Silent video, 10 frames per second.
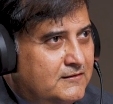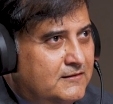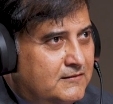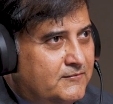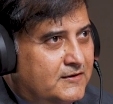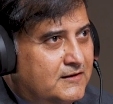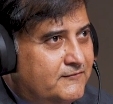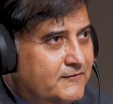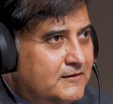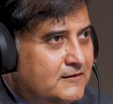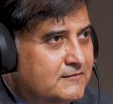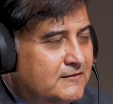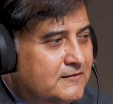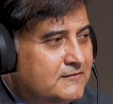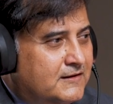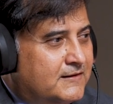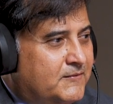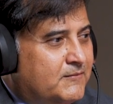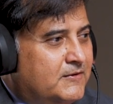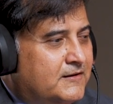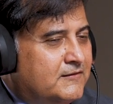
Alhamdulillah, Allah's grace. Like people,